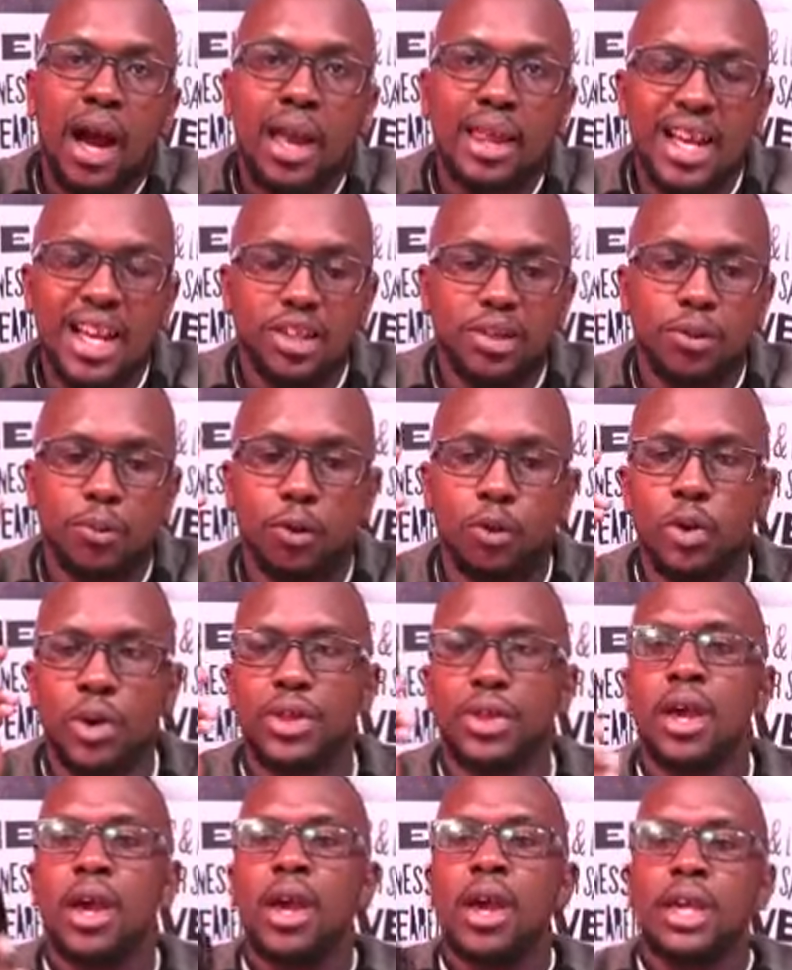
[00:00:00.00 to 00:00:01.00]
That's
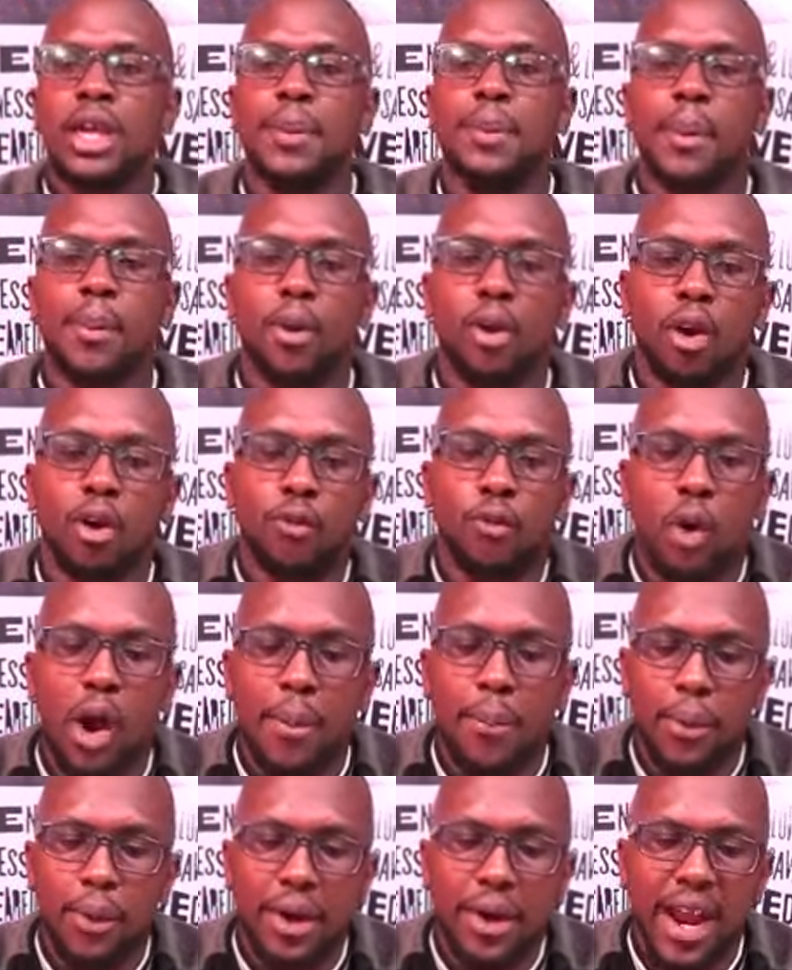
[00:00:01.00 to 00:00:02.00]
with capable of
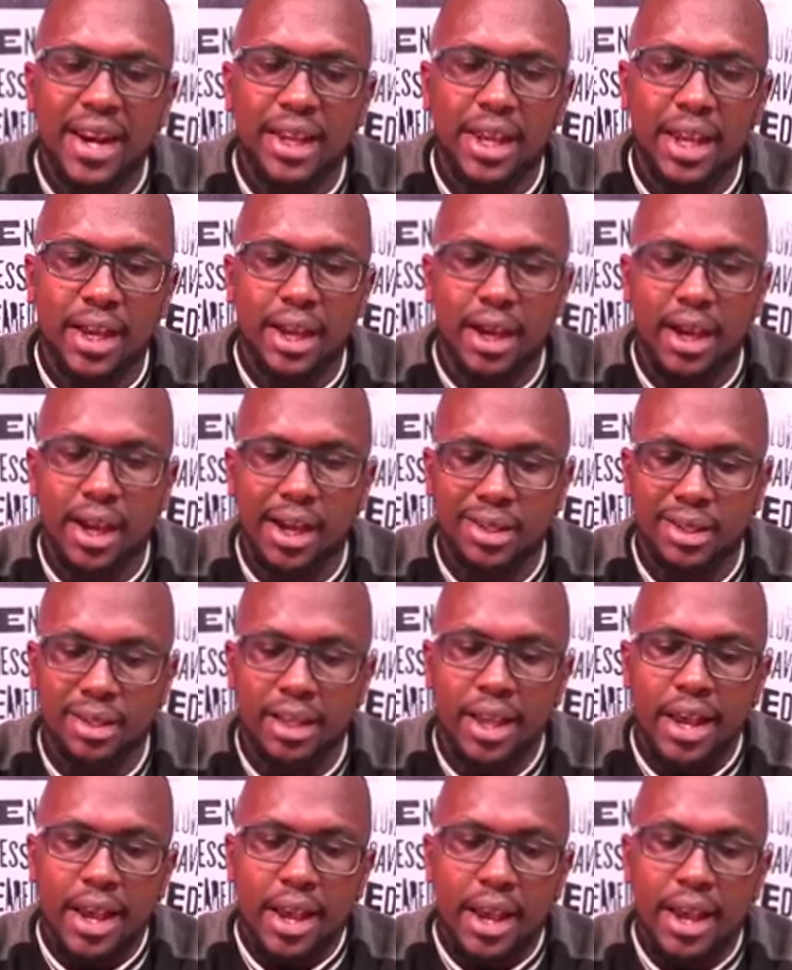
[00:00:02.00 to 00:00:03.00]
1.9
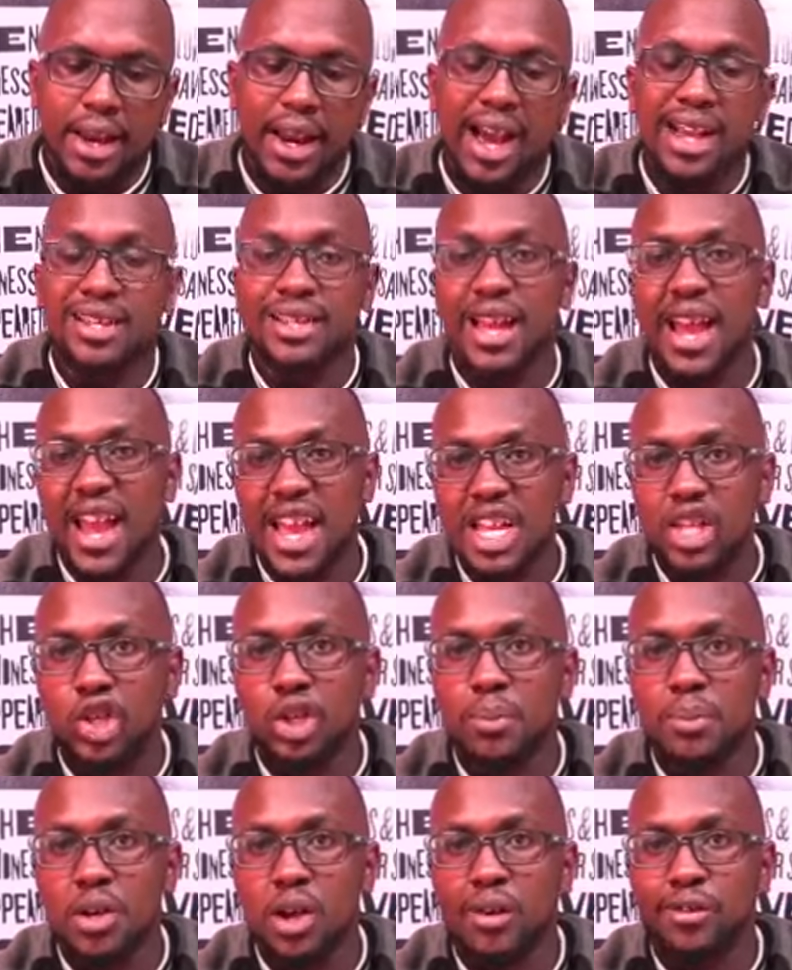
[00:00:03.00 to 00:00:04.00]
gigahertz. It has 8
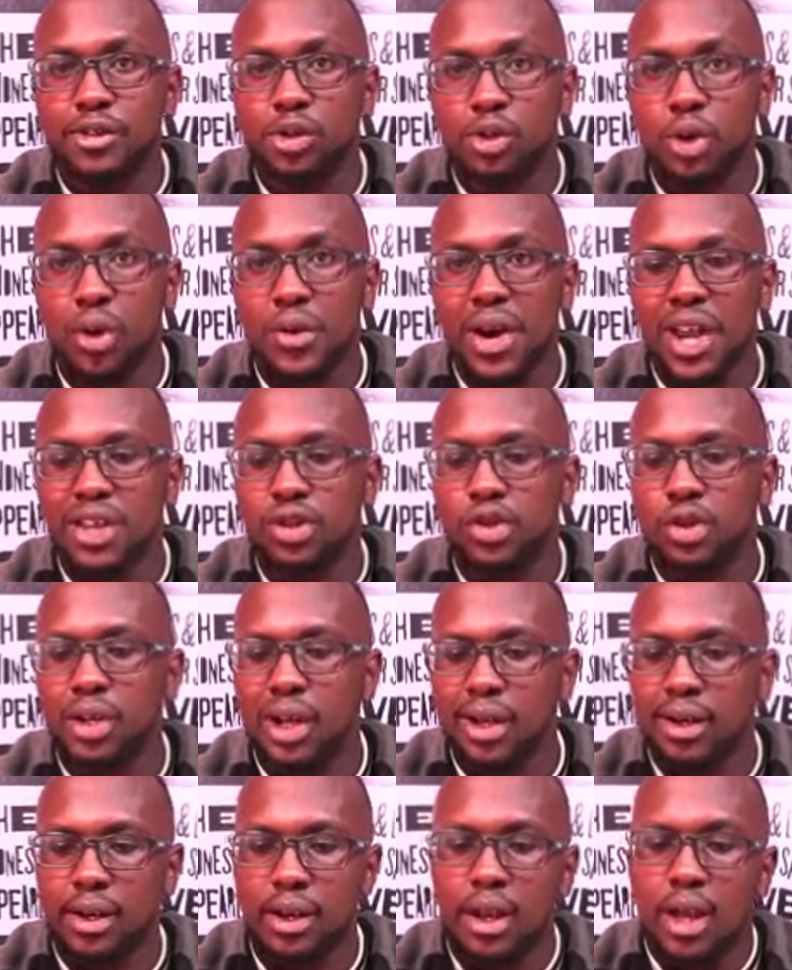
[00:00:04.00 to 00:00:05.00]
GB of storage. You
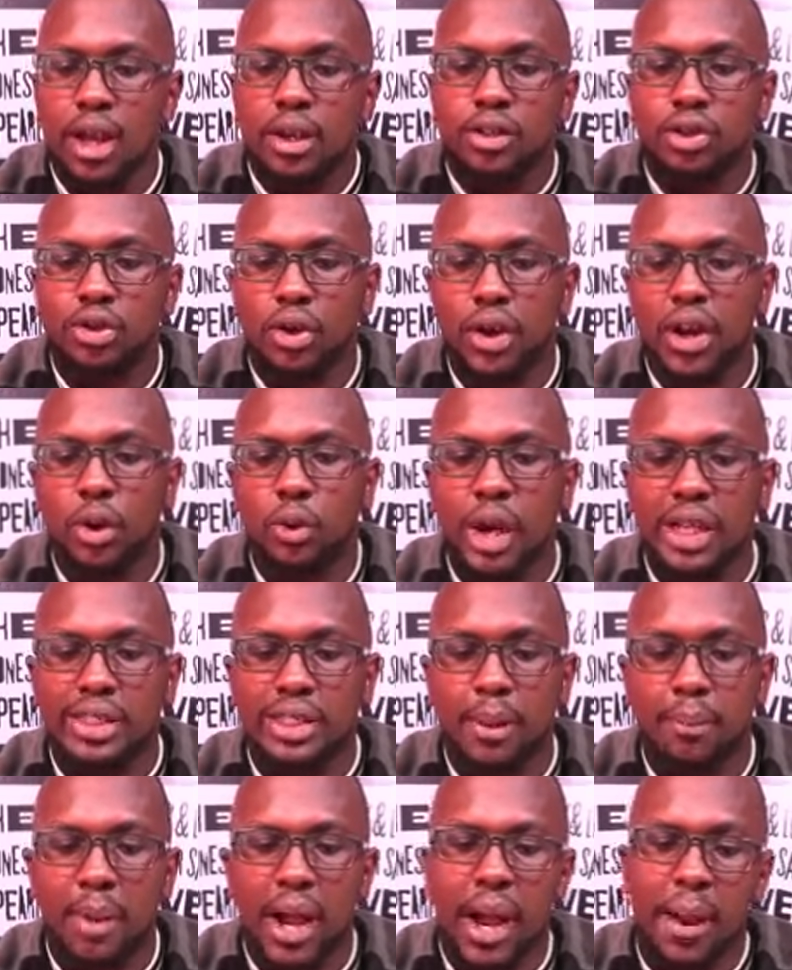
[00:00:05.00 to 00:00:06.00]
can store in quite
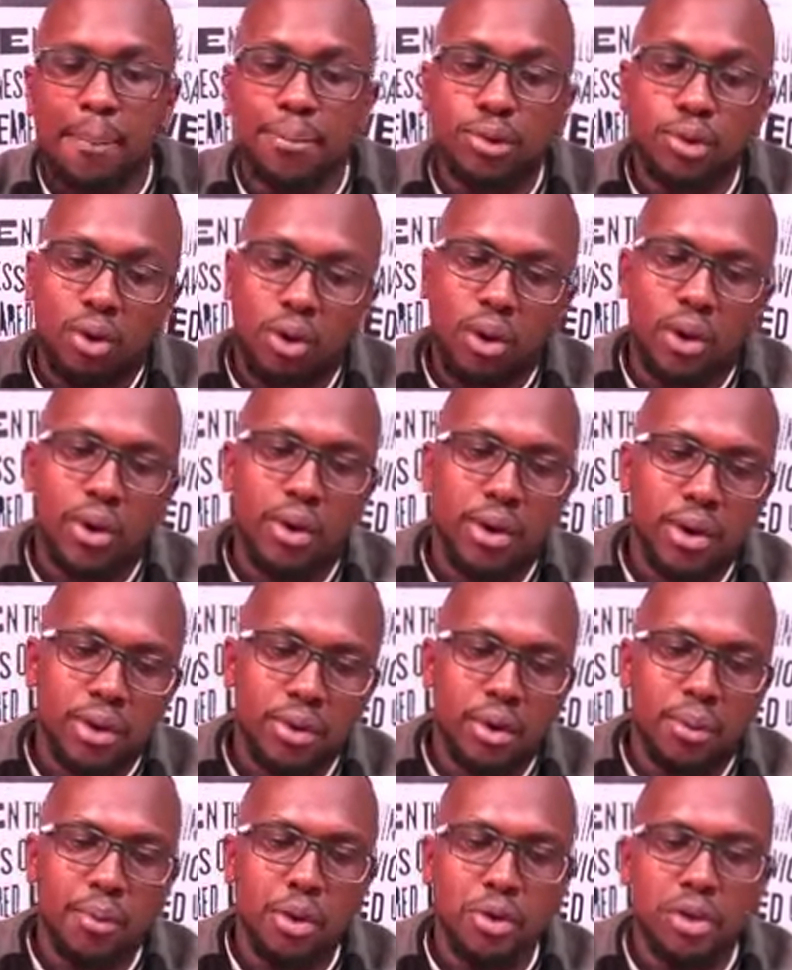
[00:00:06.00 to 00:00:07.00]
some apps or
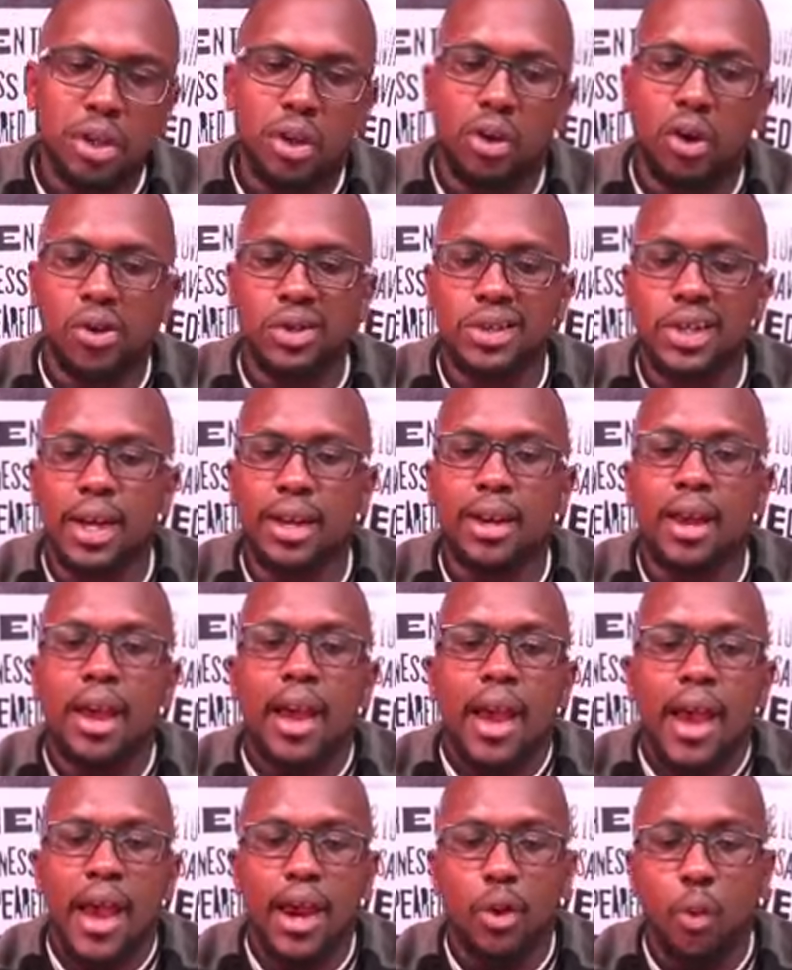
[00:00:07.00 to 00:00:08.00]
your music content,
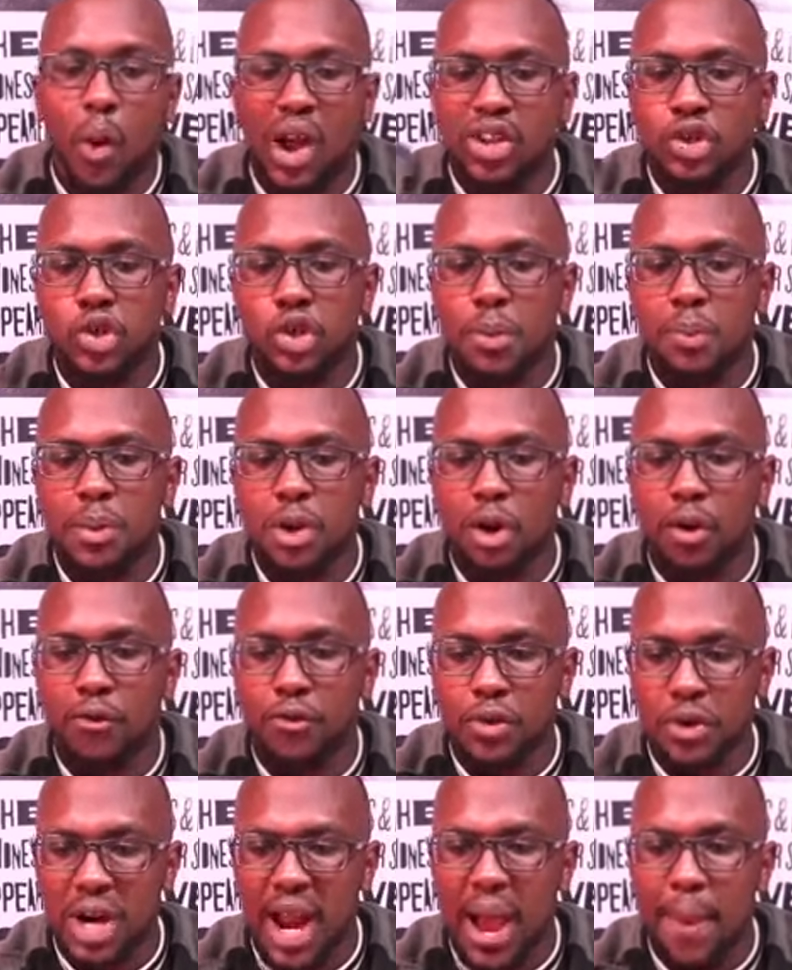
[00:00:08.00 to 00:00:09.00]
and 1 GB
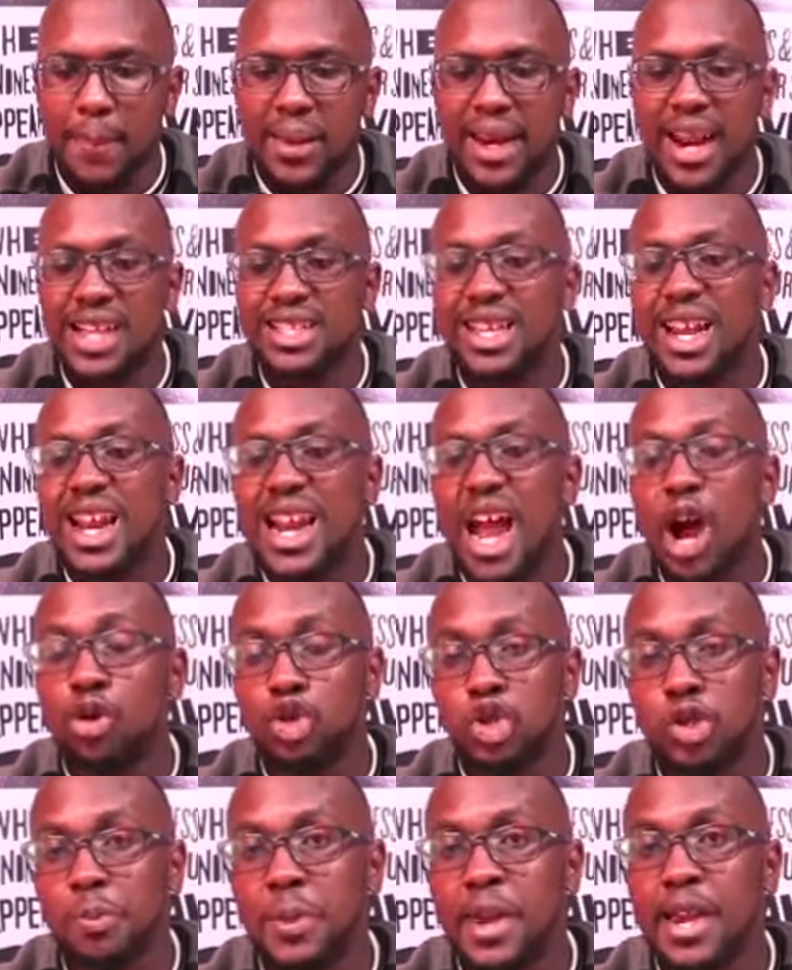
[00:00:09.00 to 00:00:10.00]
of RAM. It has a
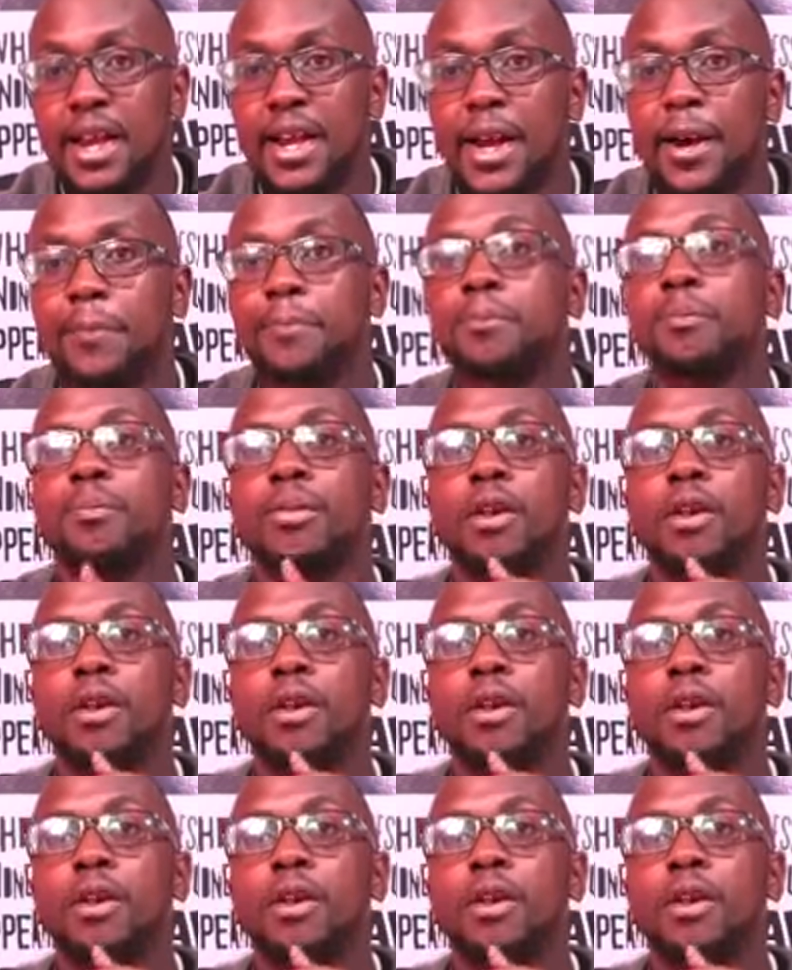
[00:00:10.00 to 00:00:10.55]
loudspeaker